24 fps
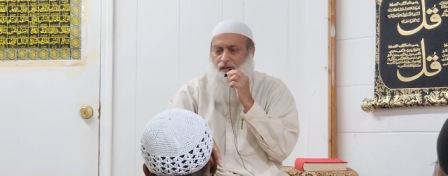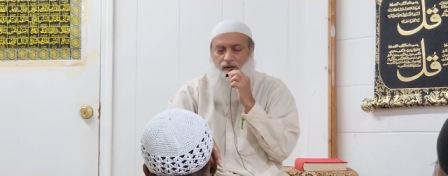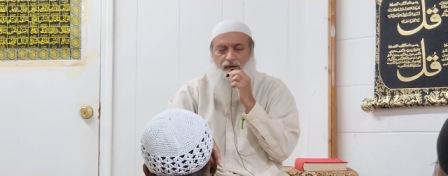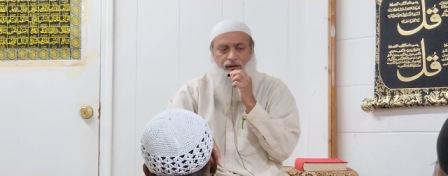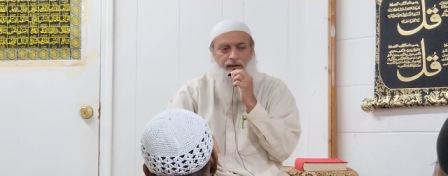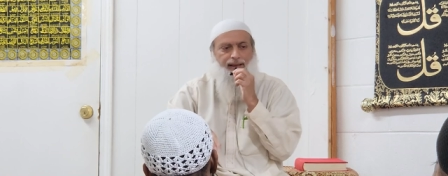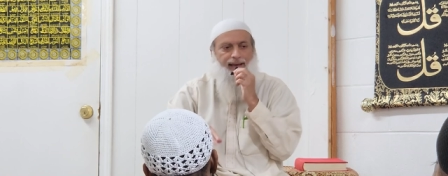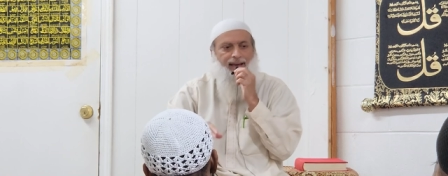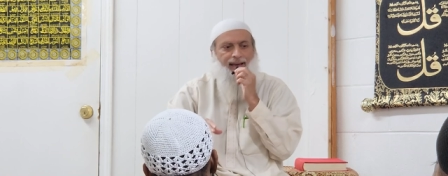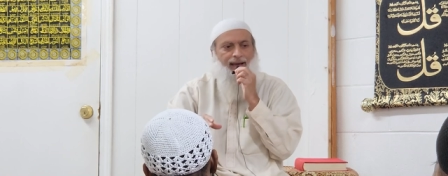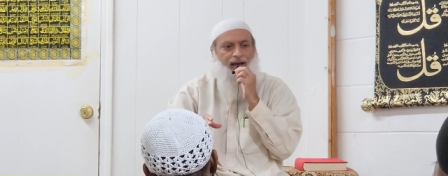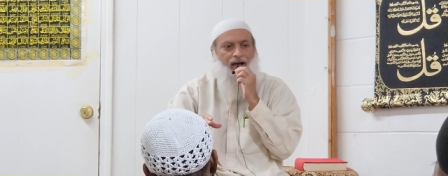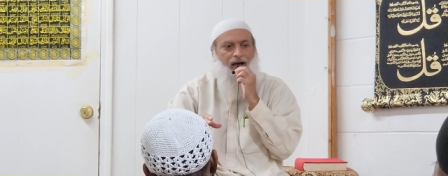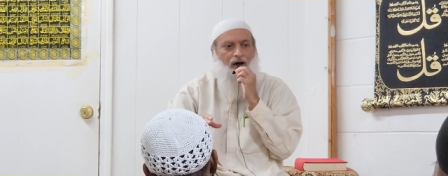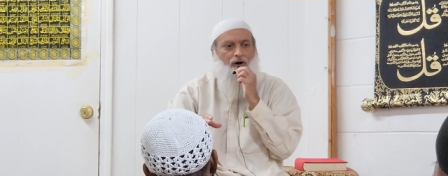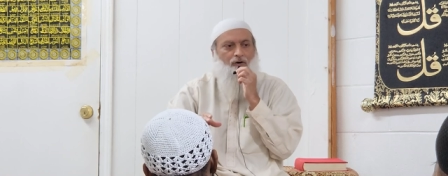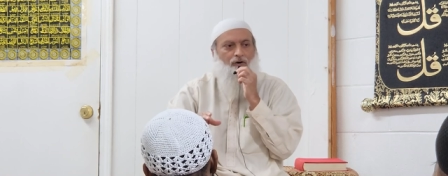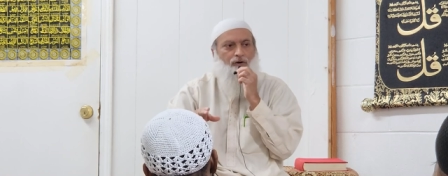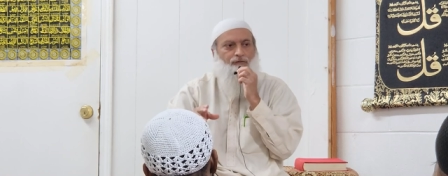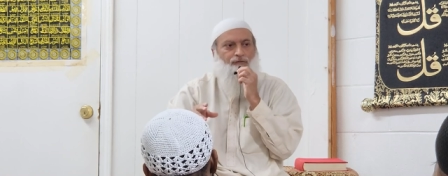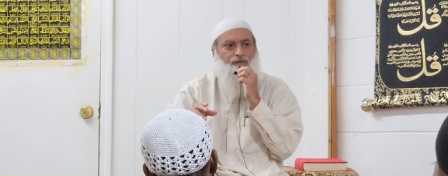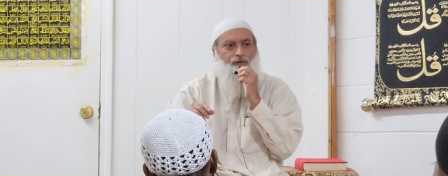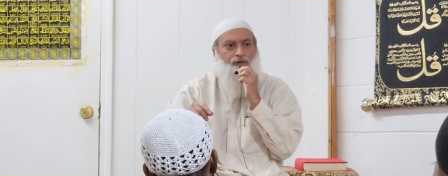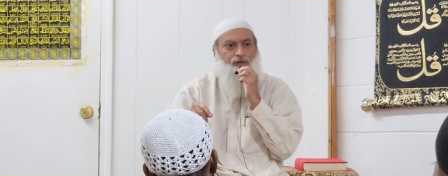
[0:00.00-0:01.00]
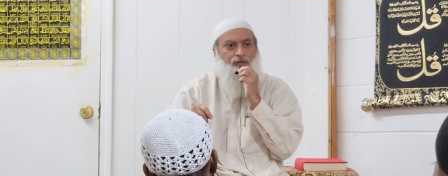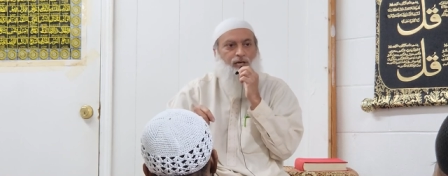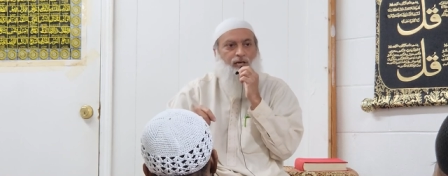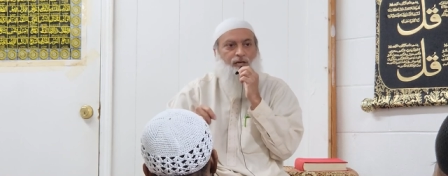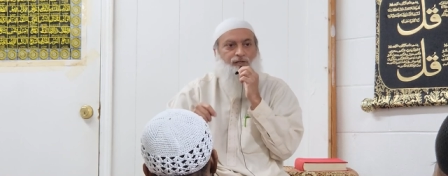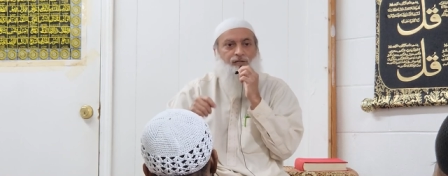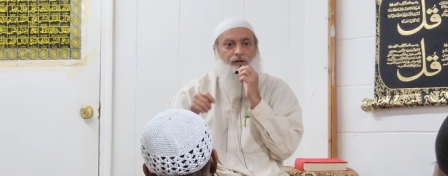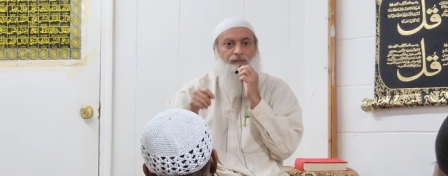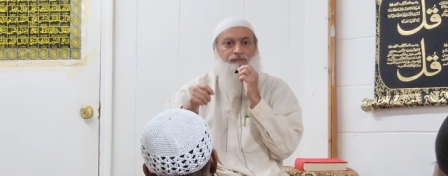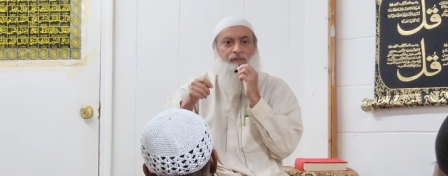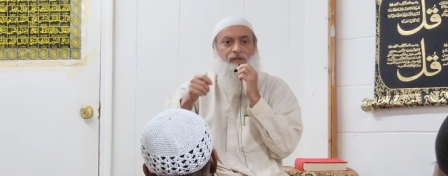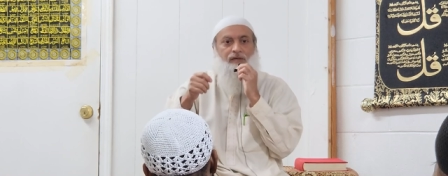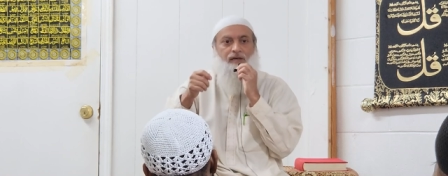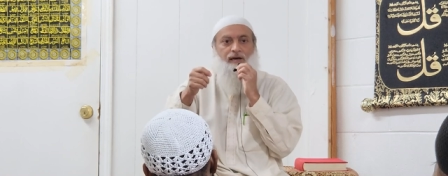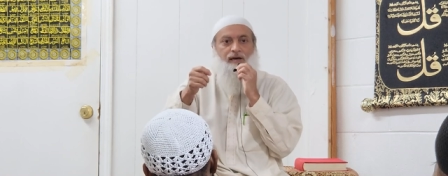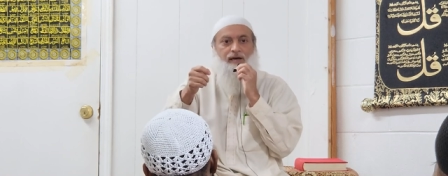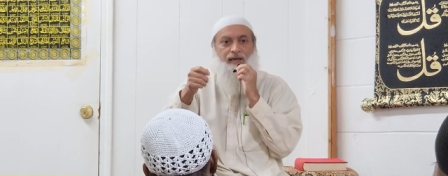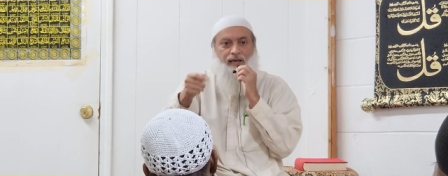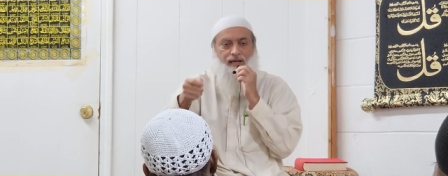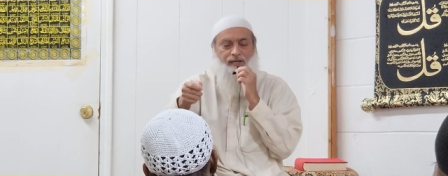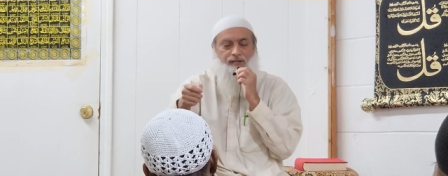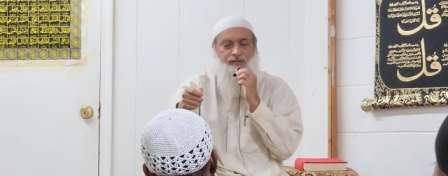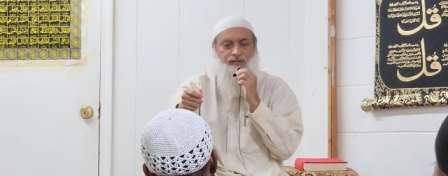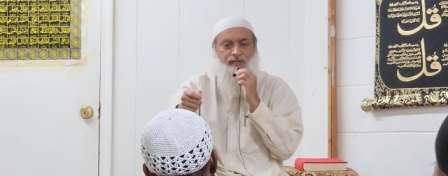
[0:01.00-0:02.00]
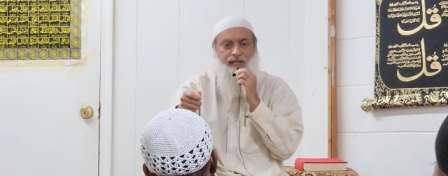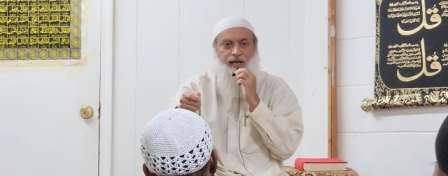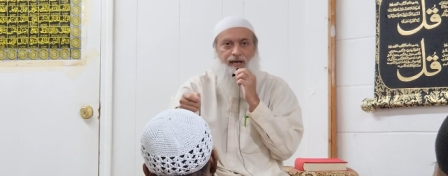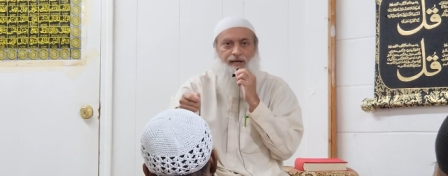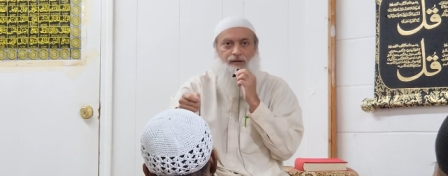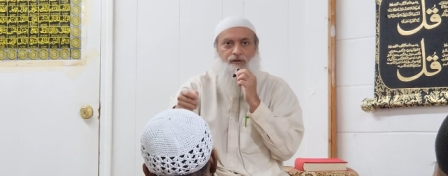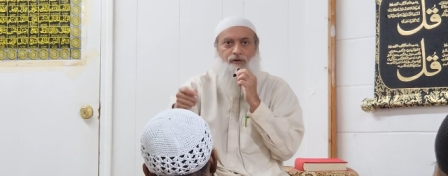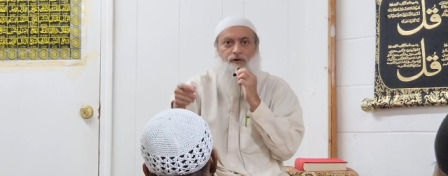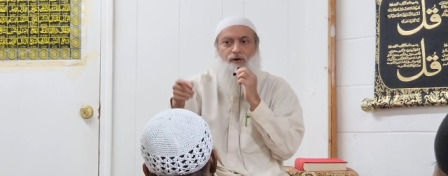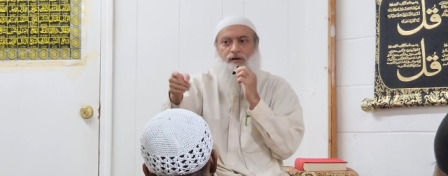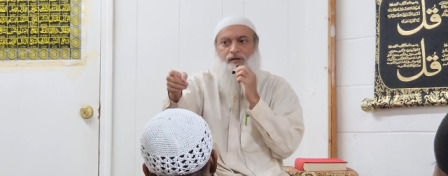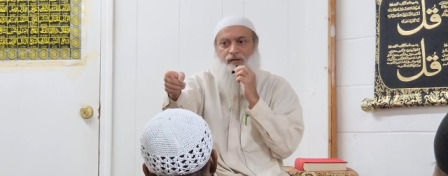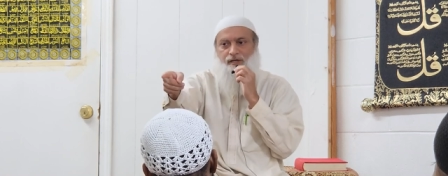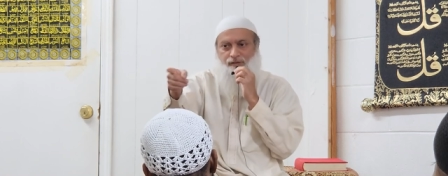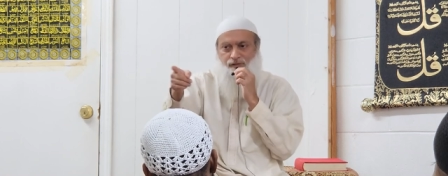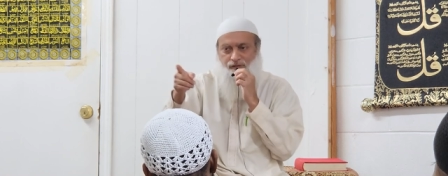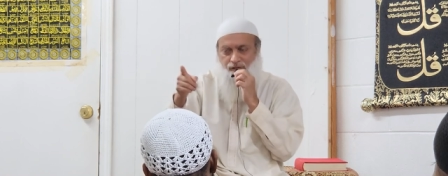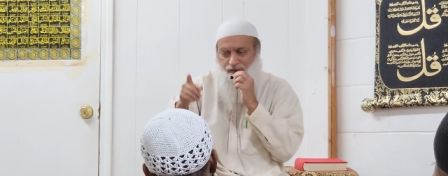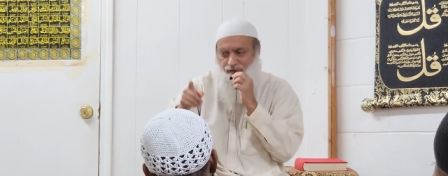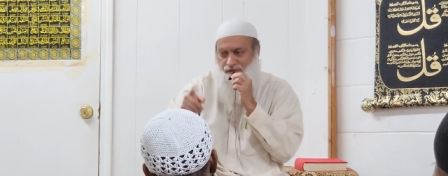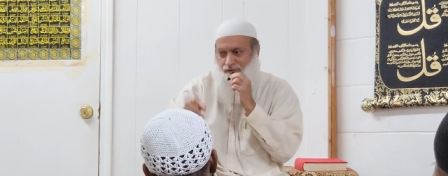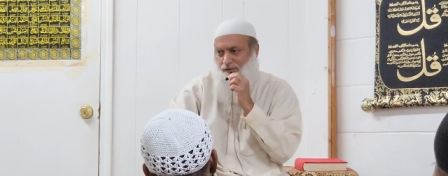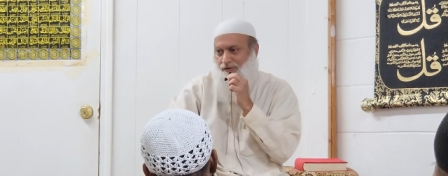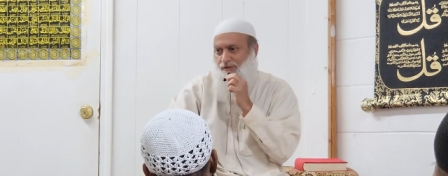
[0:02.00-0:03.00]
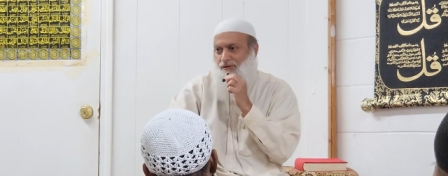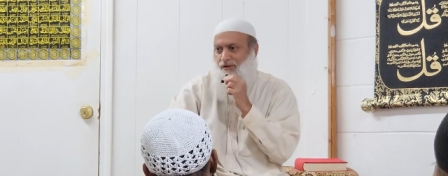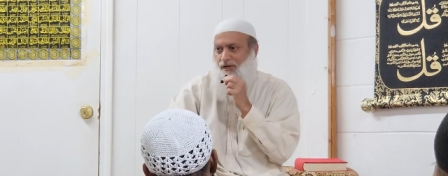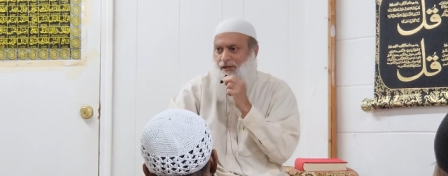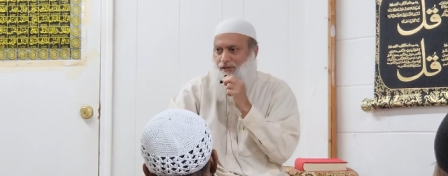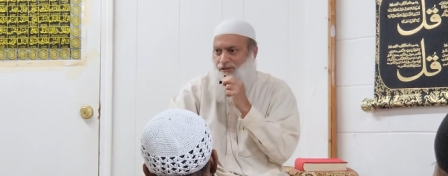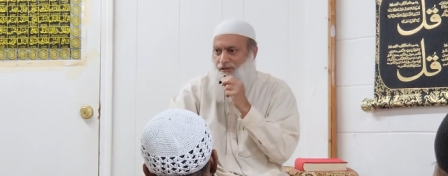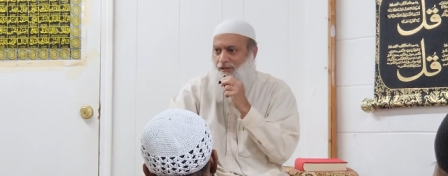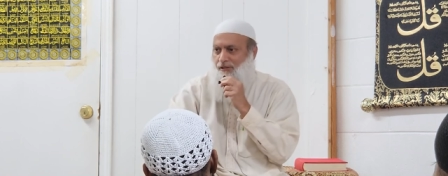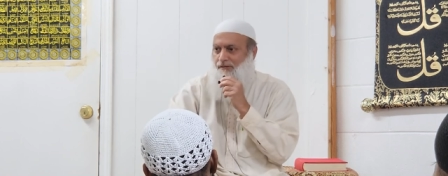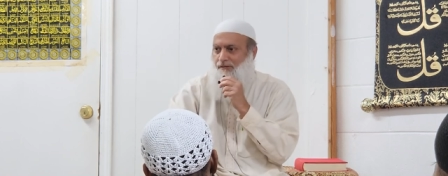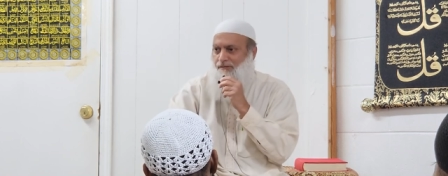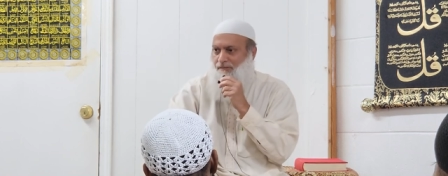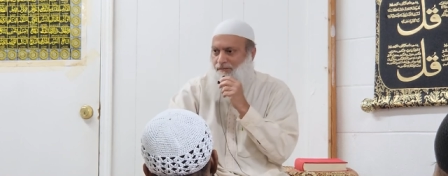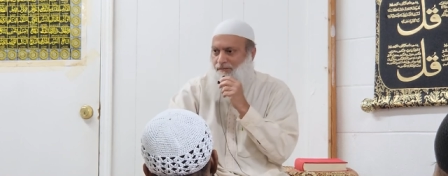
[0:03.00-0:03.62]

Now, if you say something against that, you're considered crazy.